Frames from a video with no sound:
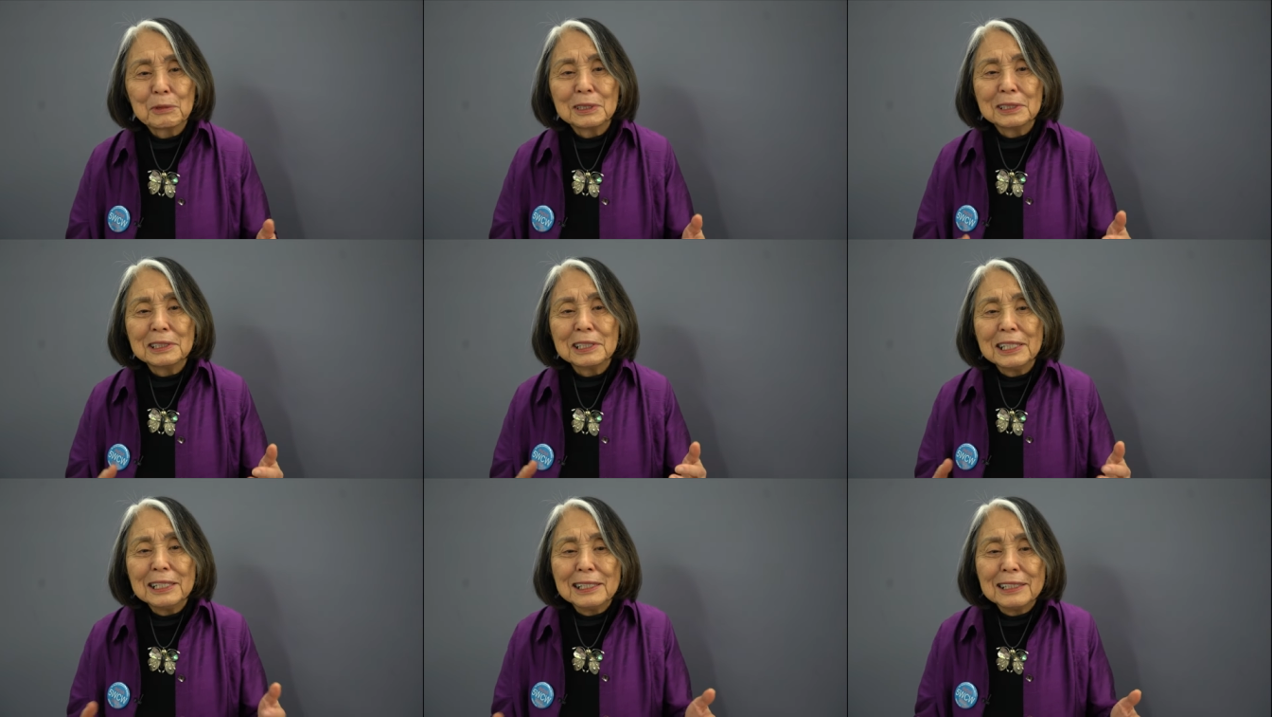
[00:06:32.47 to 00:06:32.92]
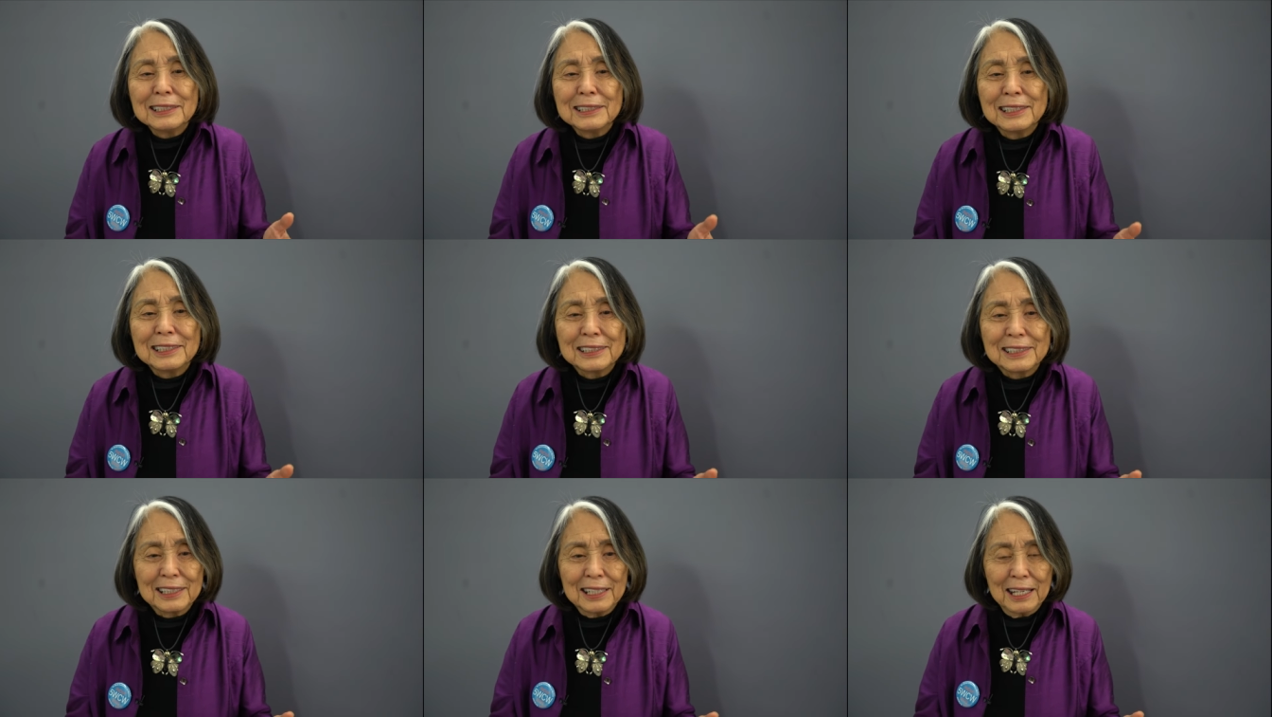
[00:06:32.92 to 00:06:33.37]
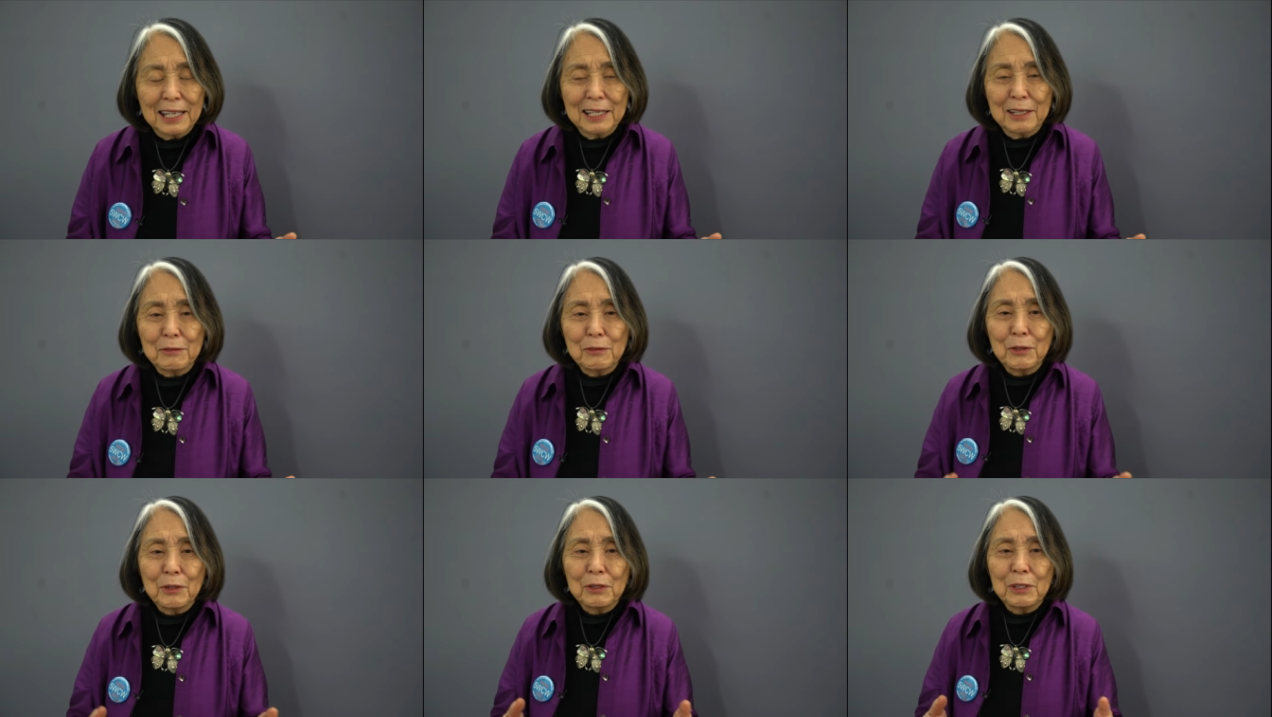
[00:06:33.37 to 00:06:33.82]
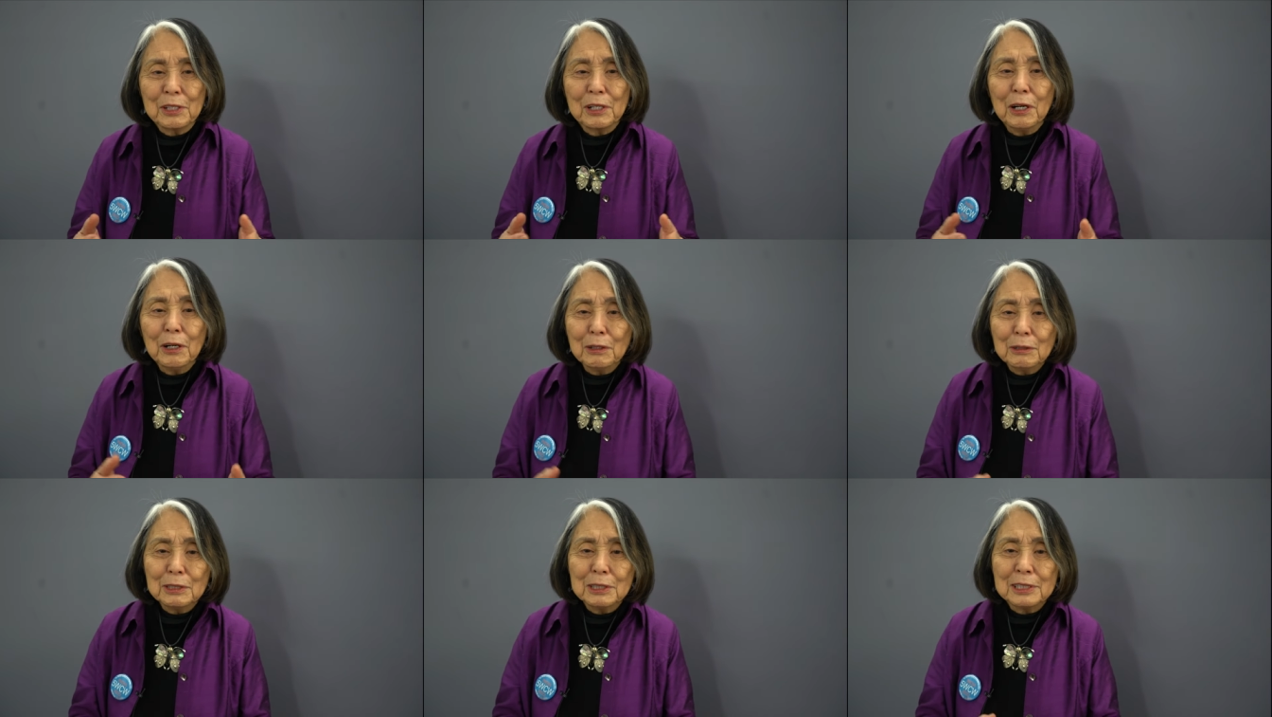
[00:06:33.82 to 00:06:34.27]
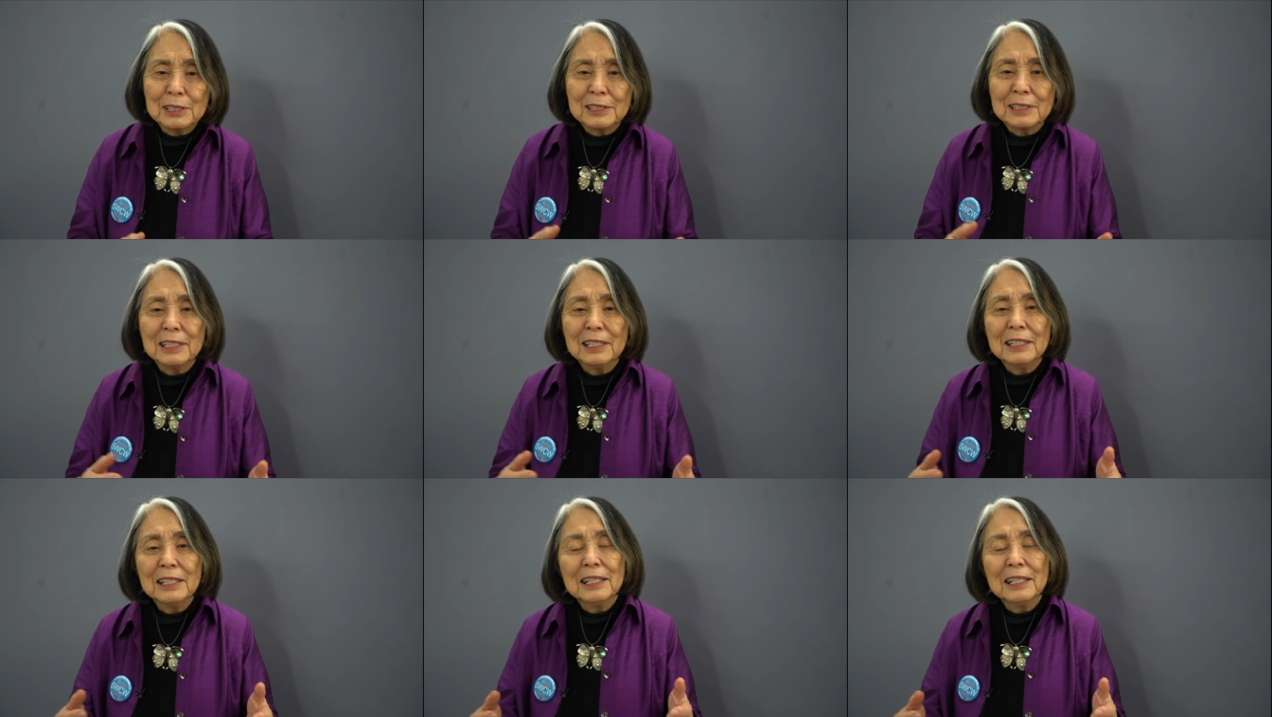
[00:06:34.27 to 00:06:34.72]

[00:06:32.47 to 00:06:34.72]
Well, needless to say, if you're the oldest,